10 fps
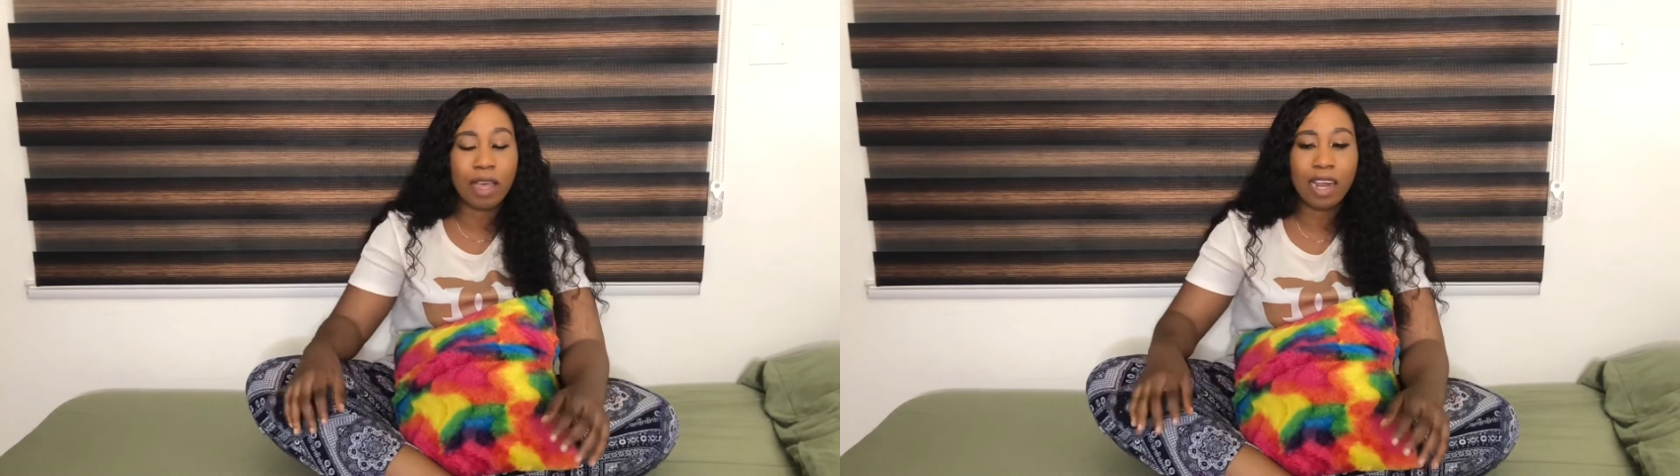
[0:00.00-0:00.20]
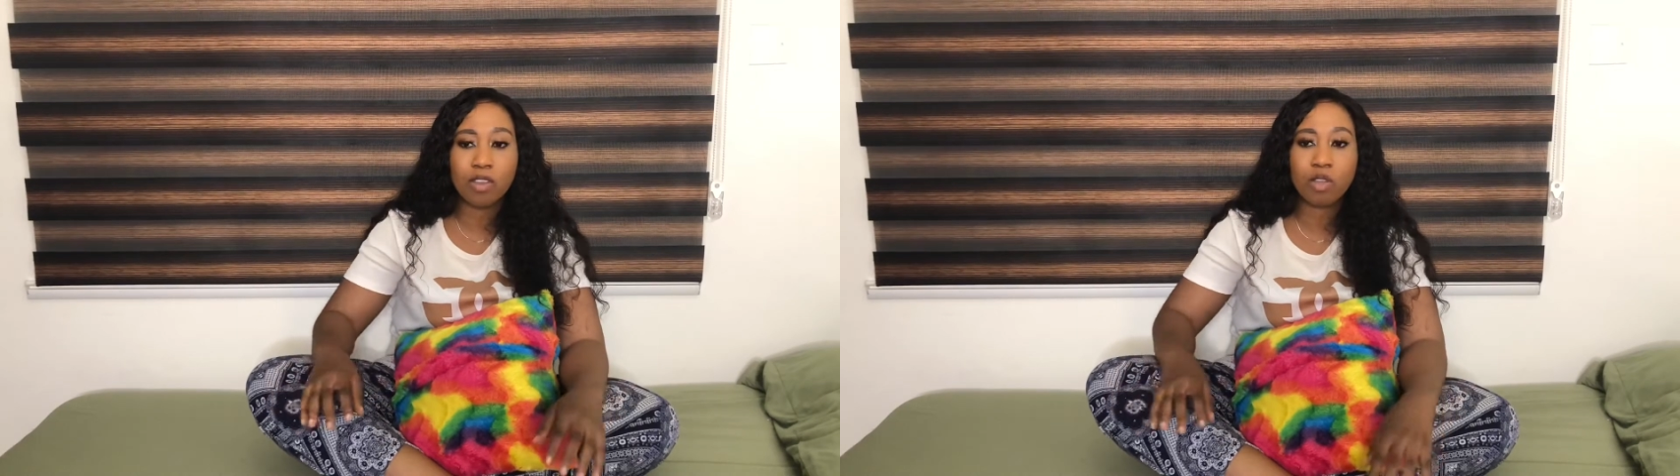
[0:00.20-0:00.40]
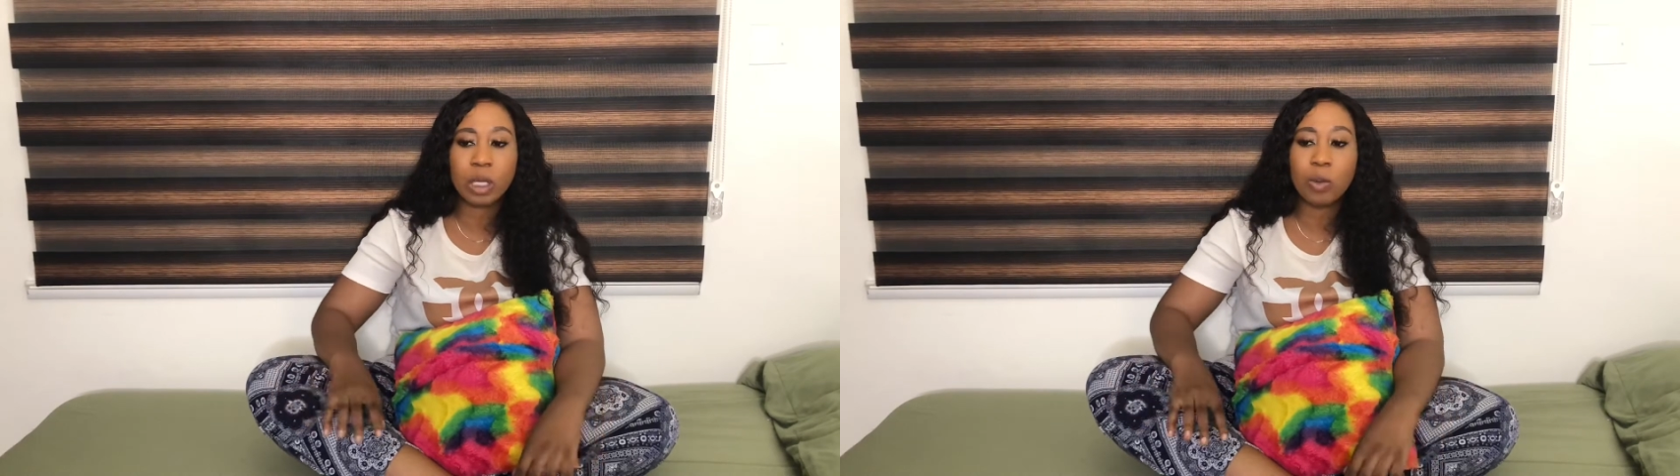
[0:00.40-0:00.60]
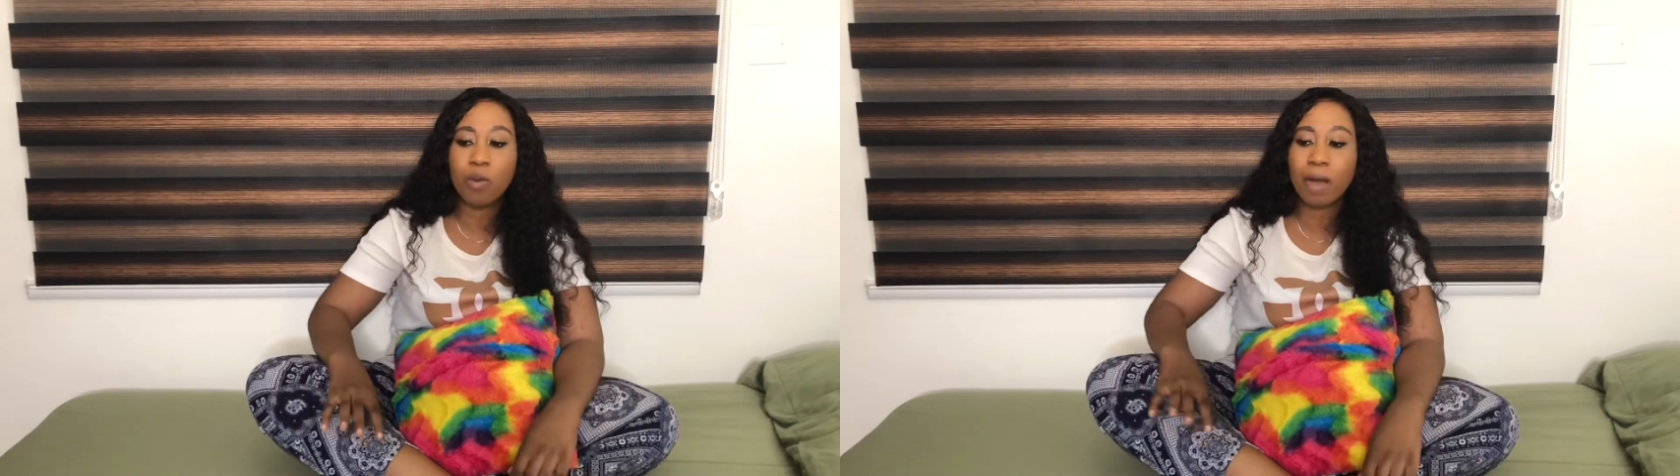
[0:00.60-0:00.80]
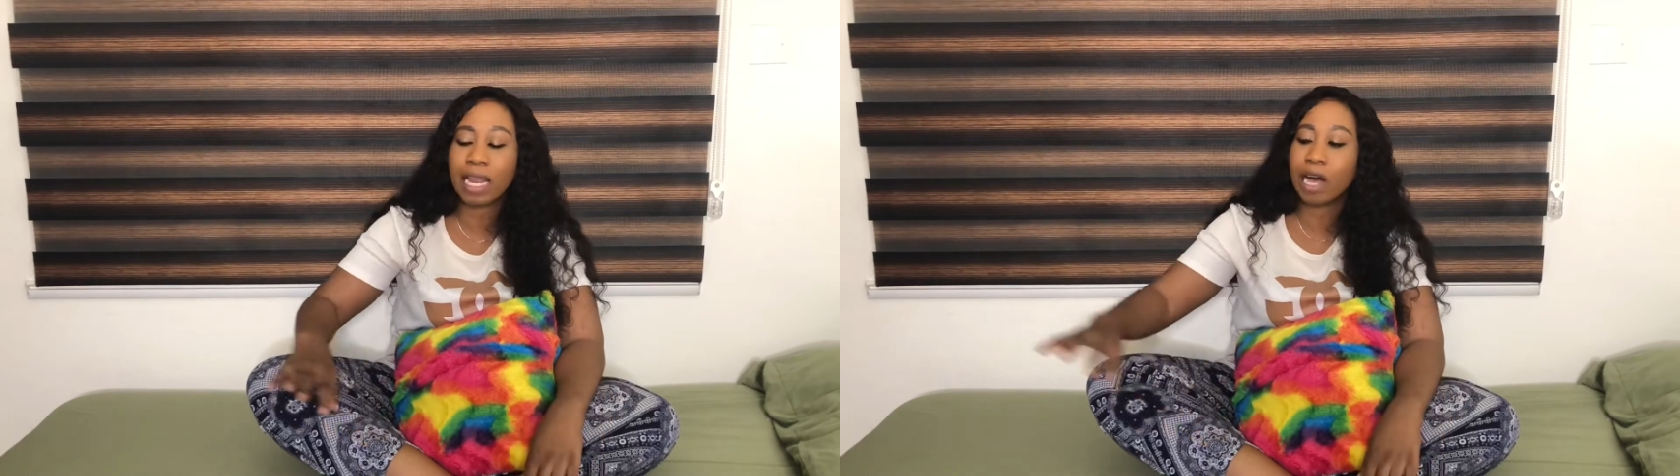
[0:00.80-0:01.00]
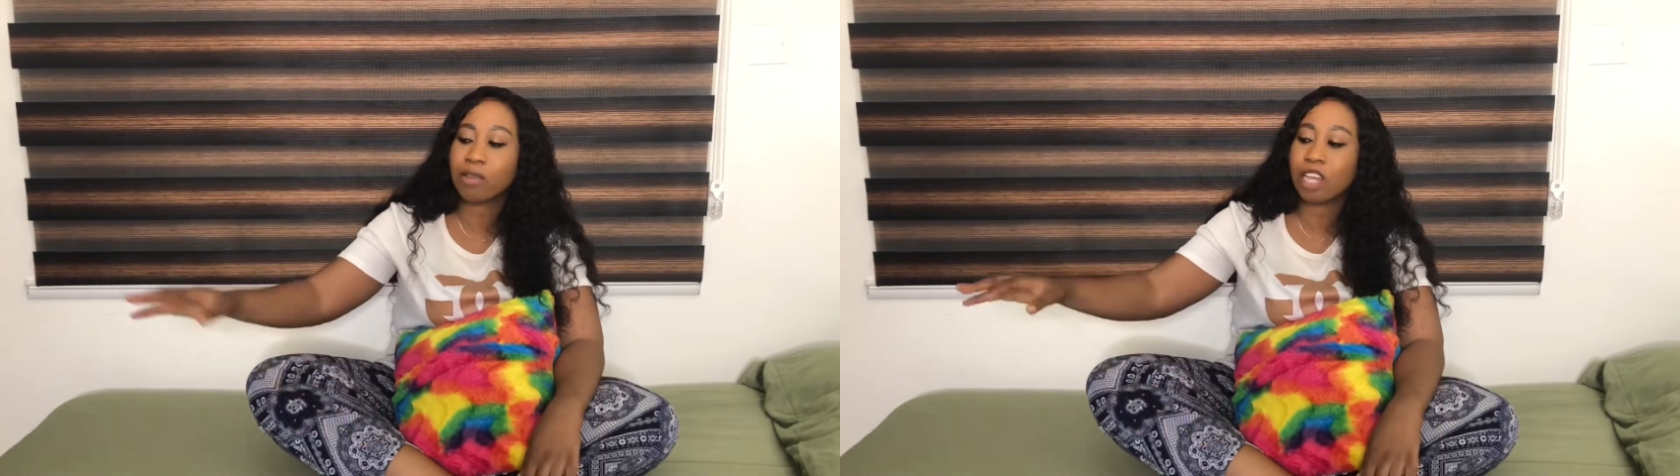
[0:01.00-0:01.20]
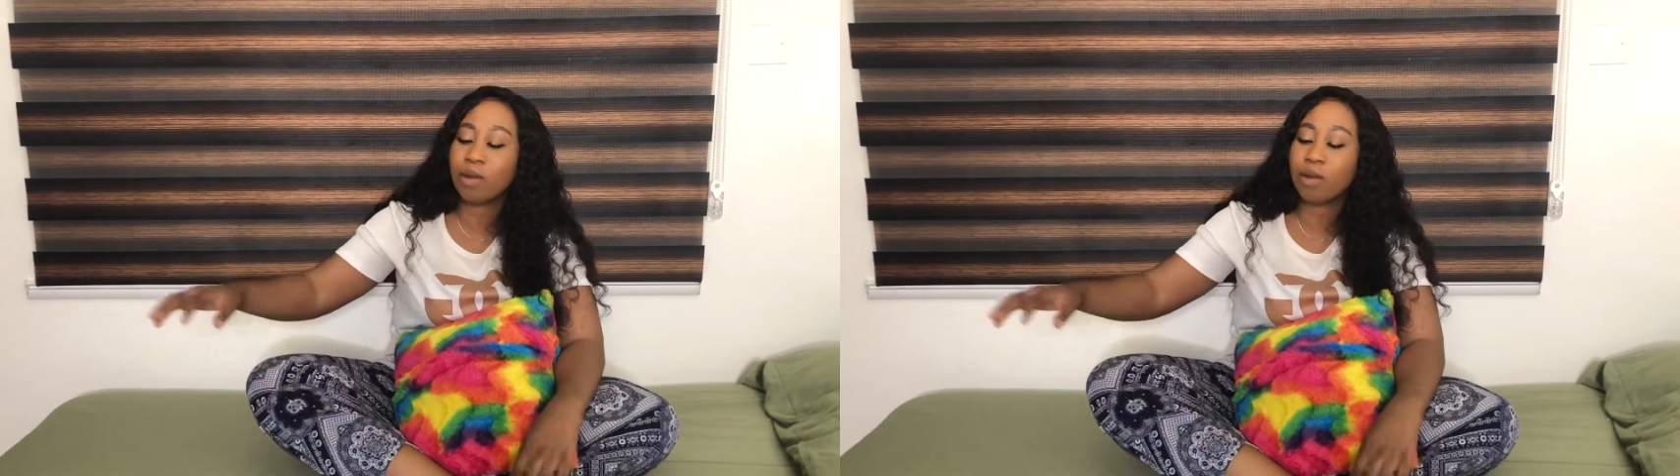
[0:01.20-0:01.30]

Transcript: and I saw the woman outside